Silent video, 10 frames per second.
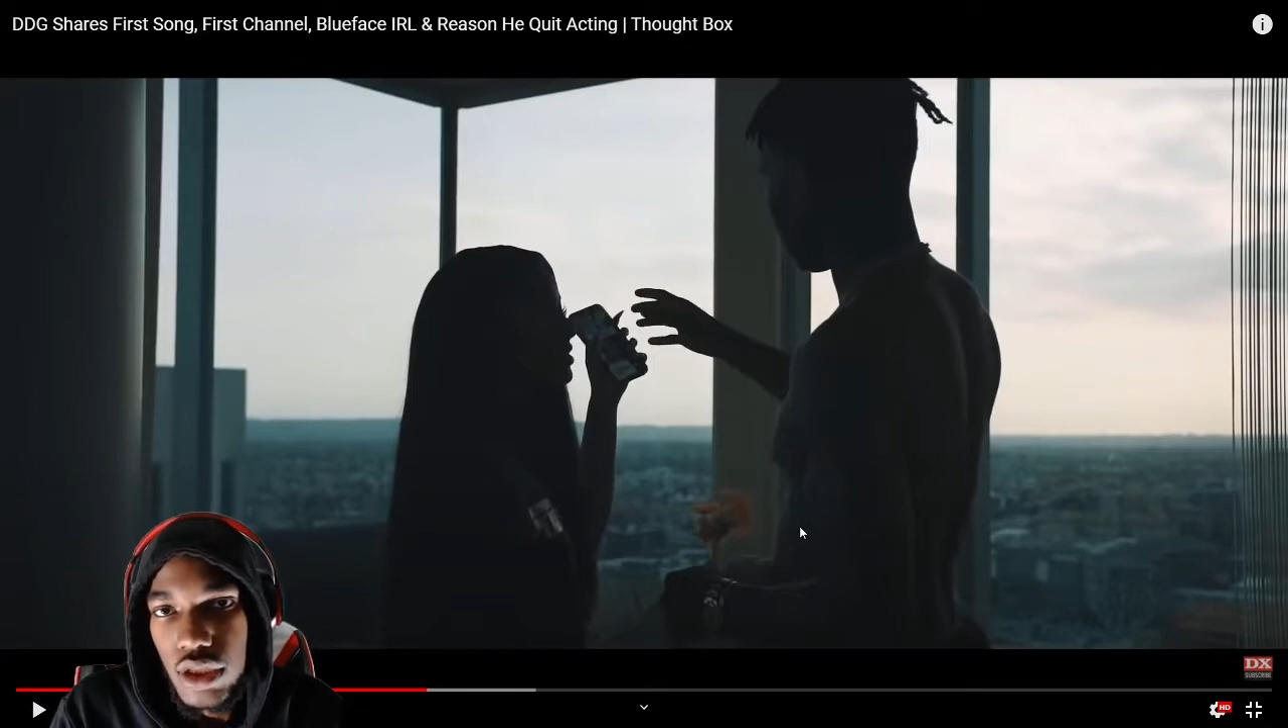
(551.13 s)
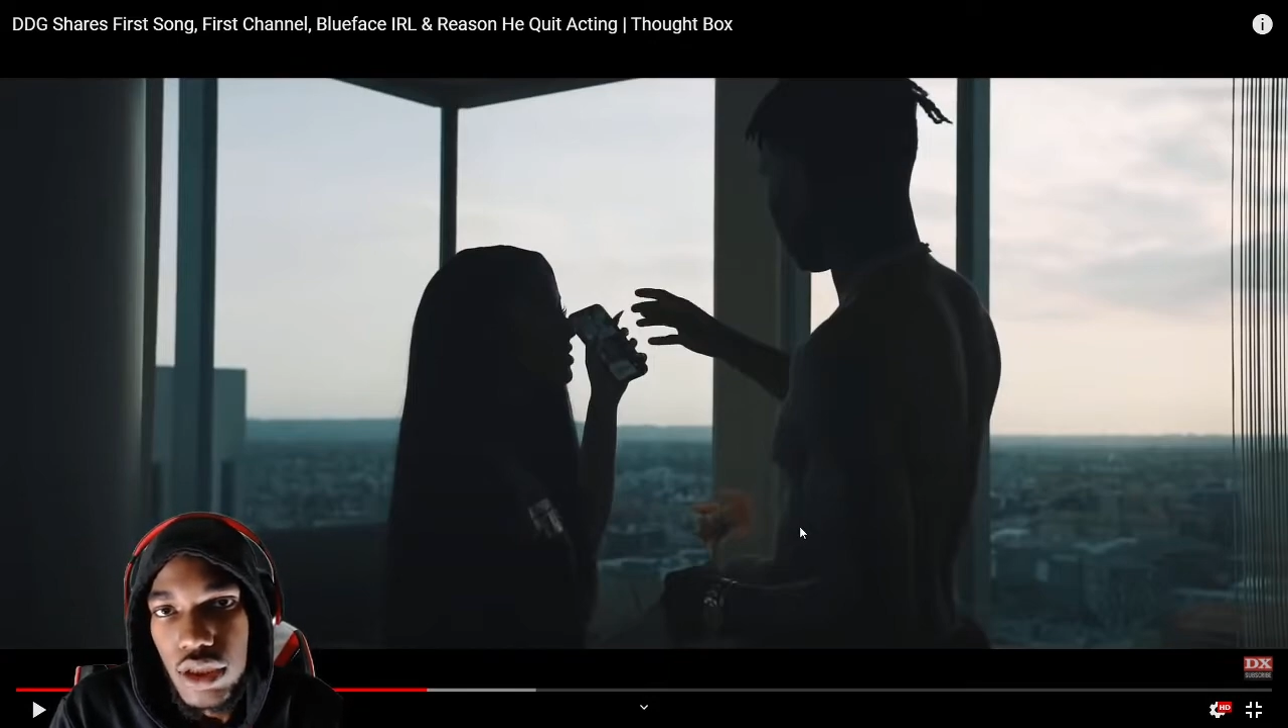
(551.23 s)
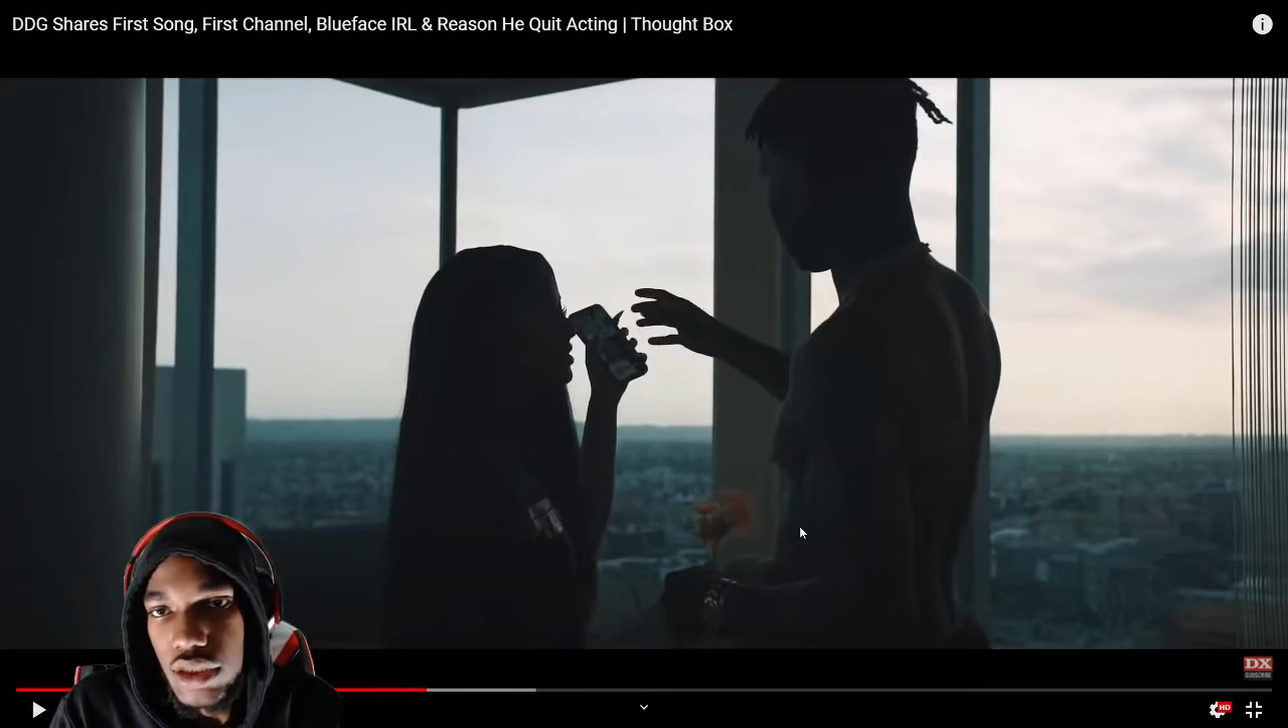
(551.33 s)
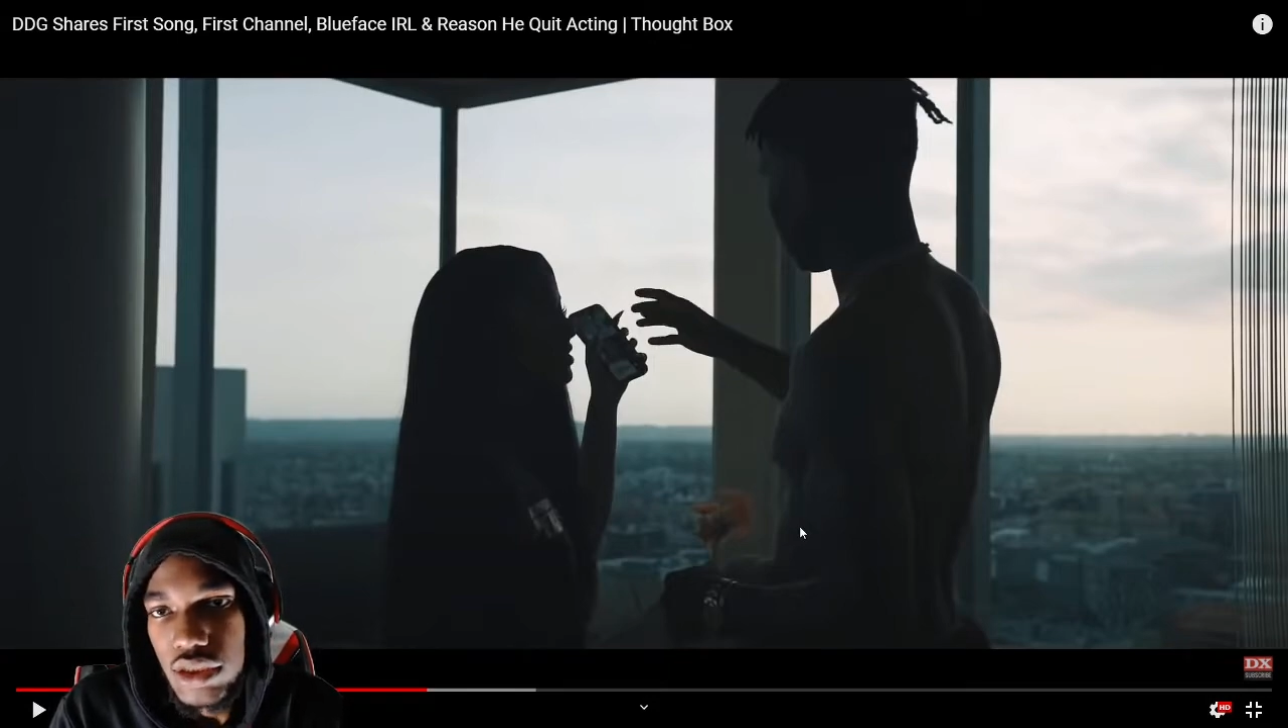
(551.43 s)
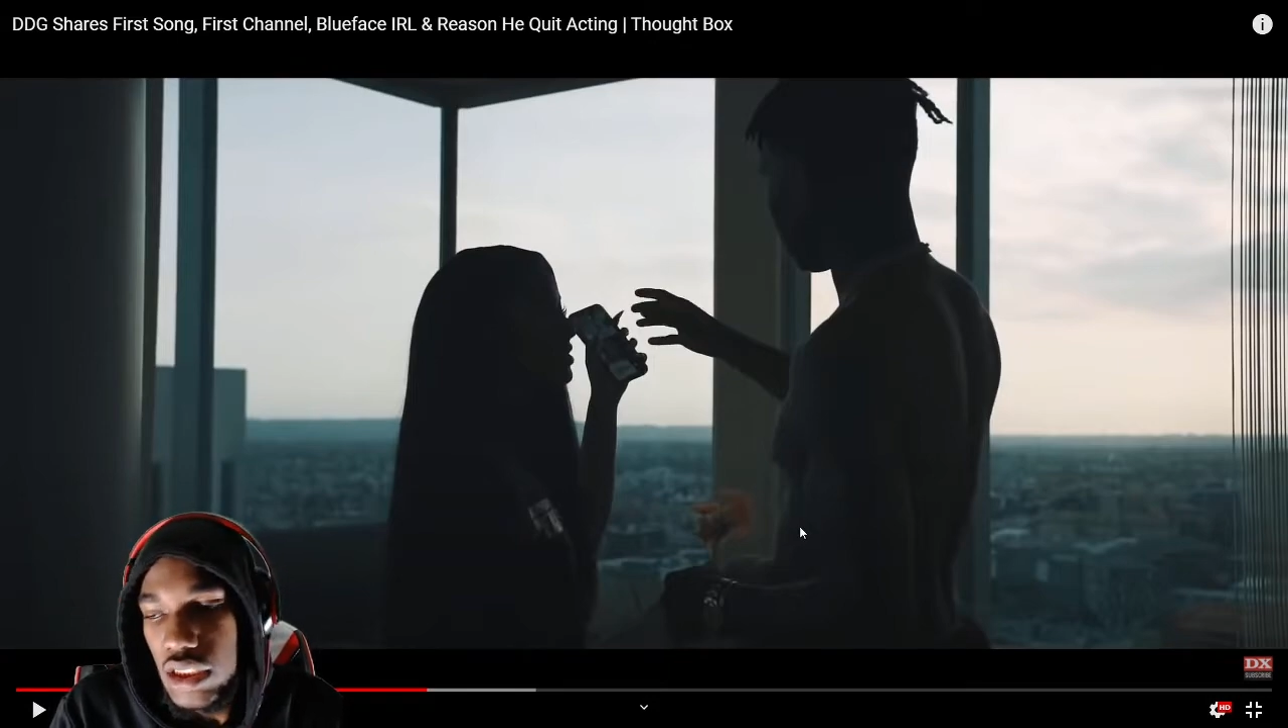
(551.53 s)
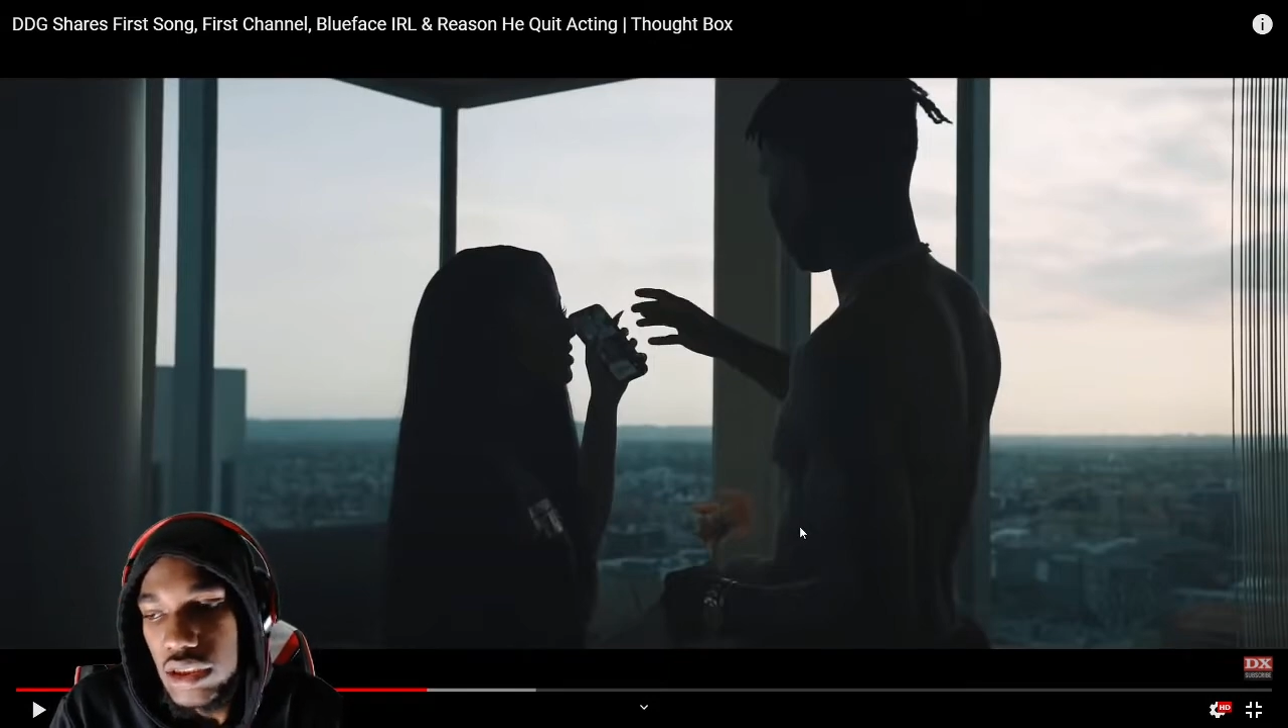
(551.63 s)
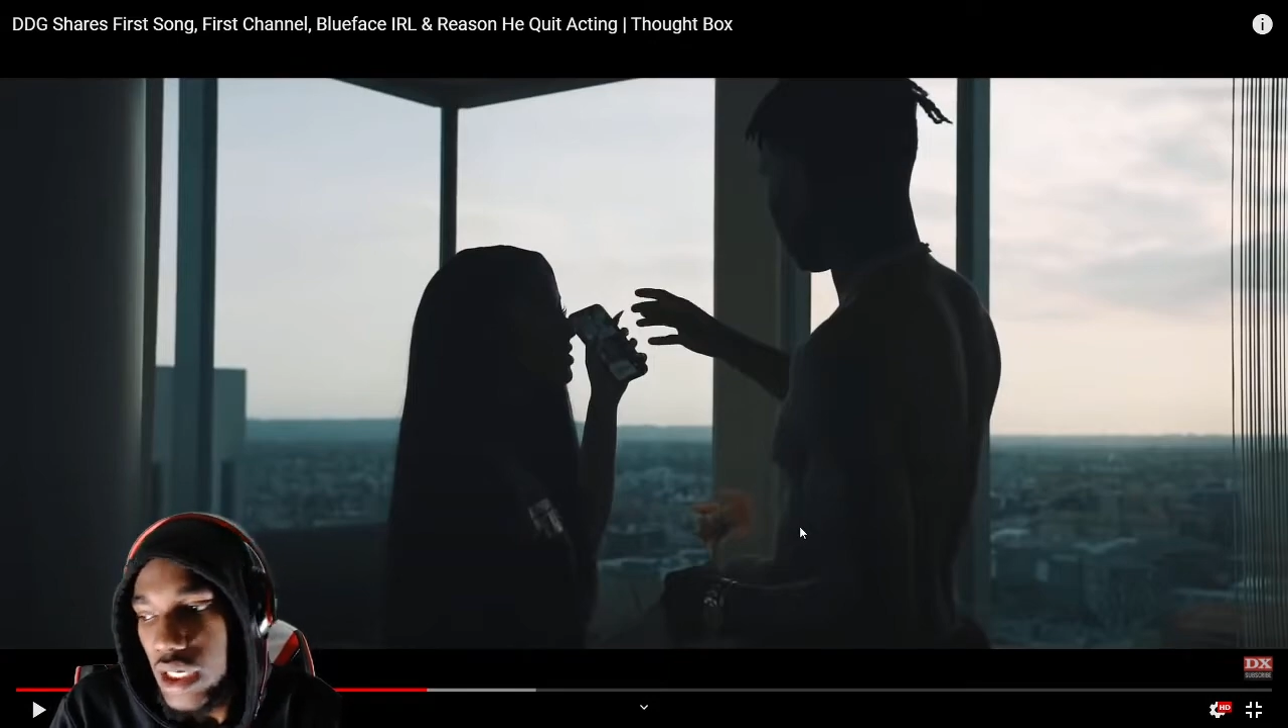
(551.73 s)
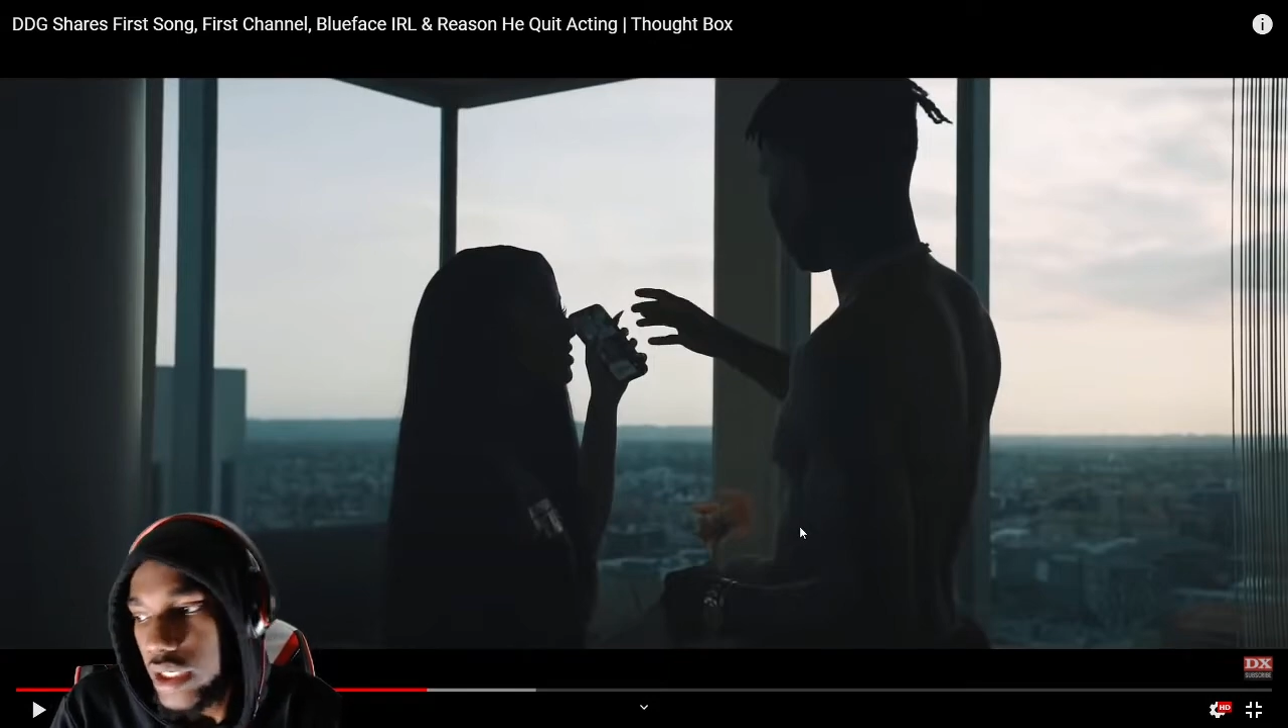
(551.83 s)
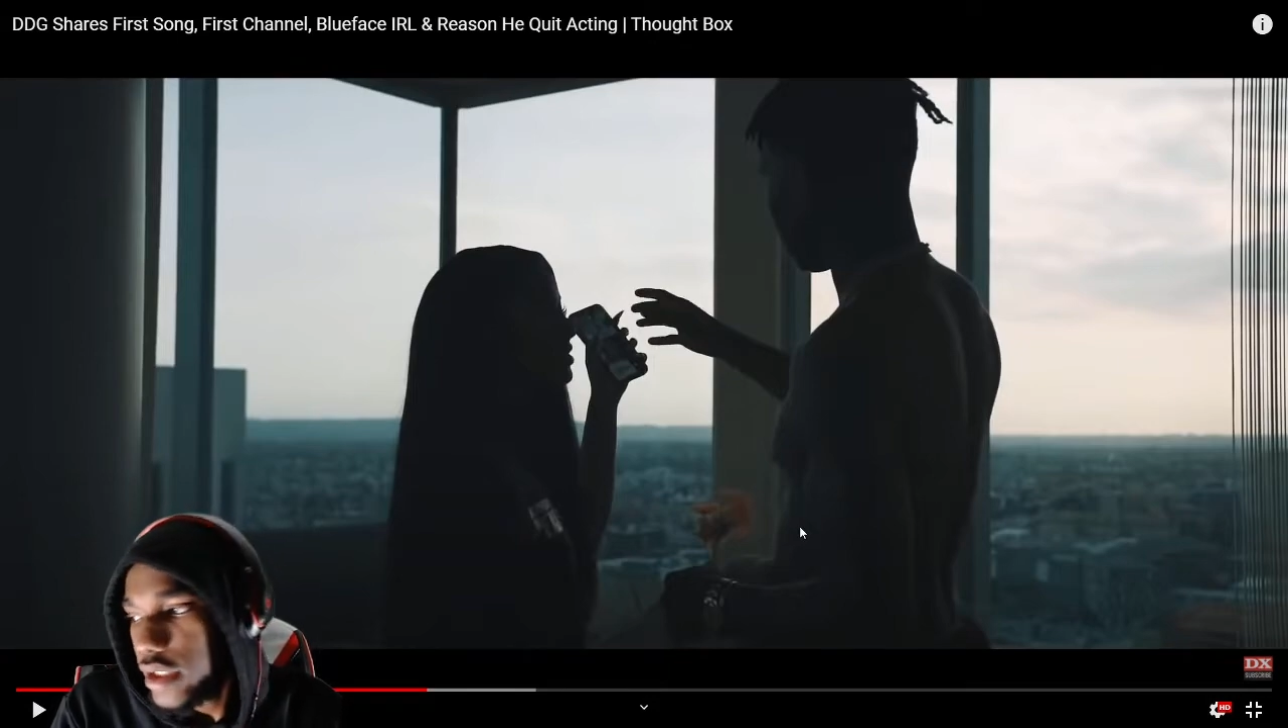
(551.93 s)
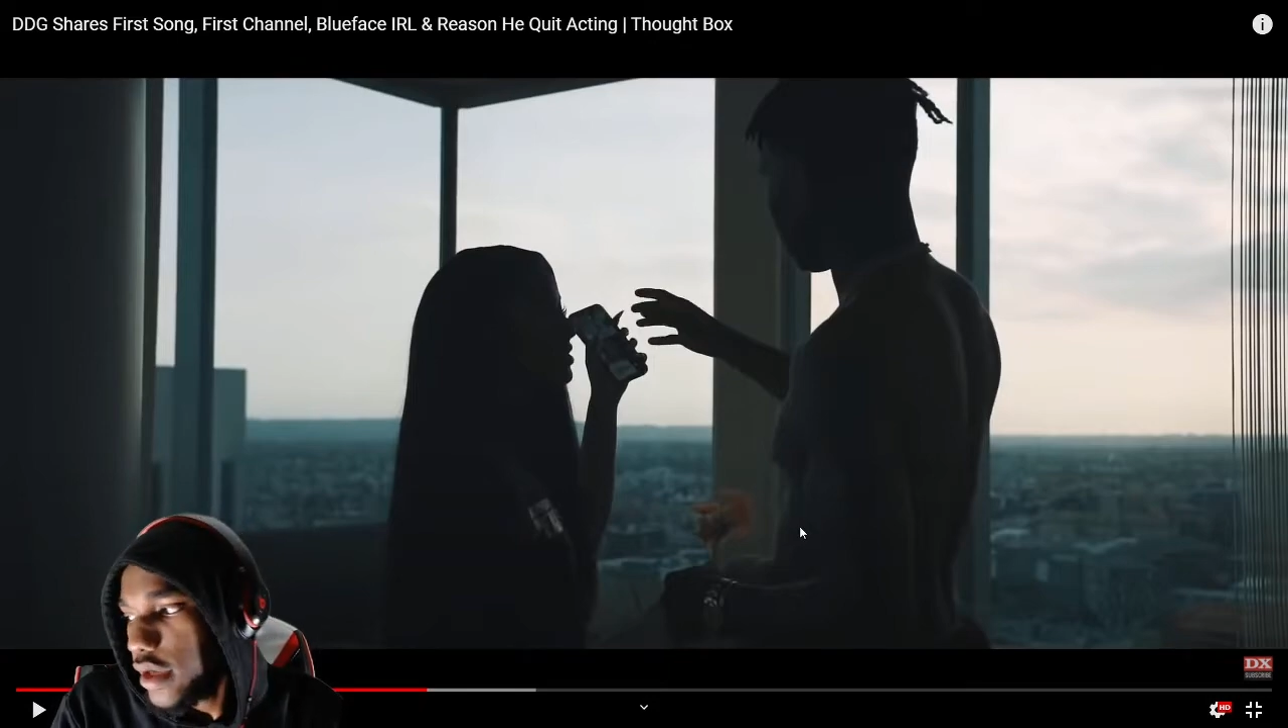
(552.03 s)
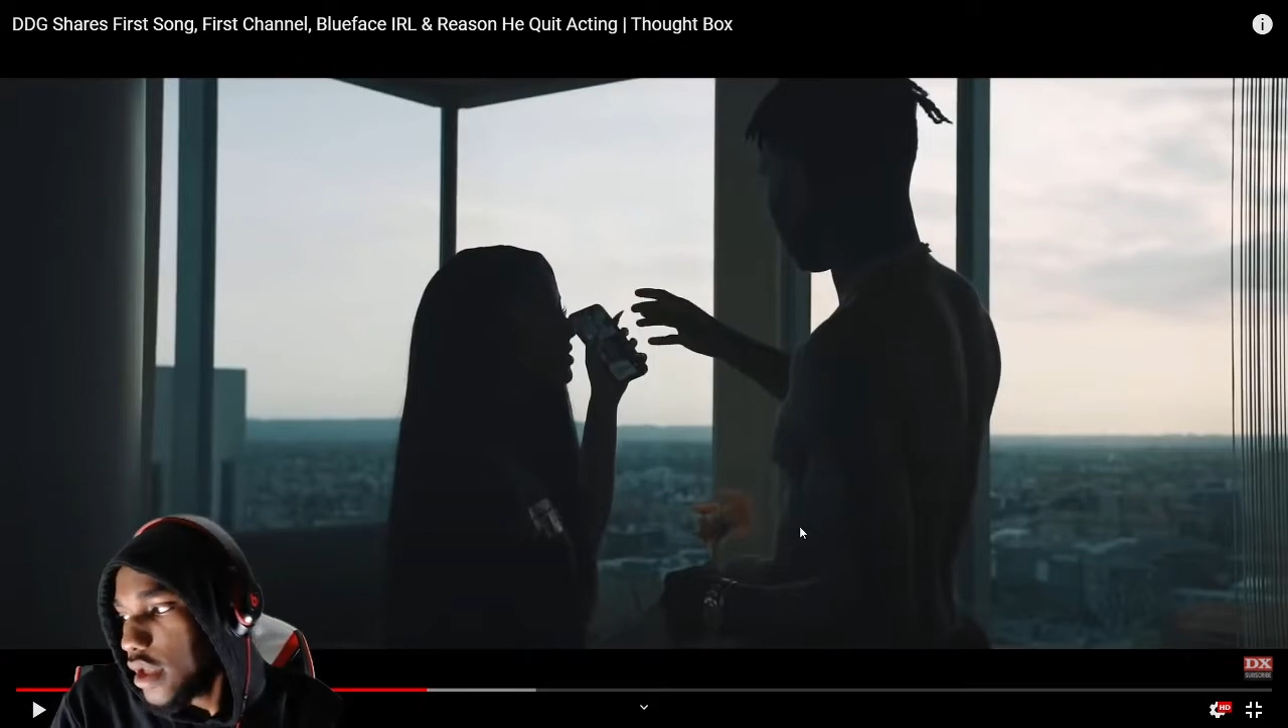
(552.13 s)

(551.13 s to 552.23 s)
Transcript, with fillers: It's it's like